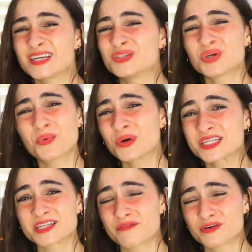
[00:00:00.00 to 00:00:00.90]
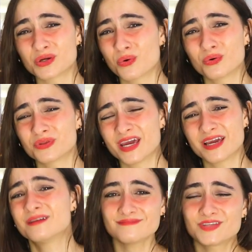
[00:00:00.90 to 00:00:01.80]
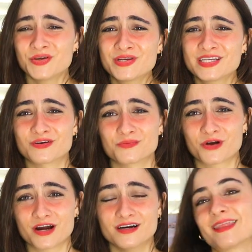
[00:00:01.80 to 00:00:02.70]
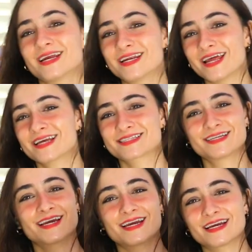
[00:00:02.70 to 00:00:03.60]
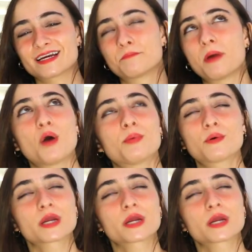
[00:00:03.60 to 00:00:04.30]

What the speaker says: you don't want to suffer the whole day, you need a good bra. Then next thing, Paupo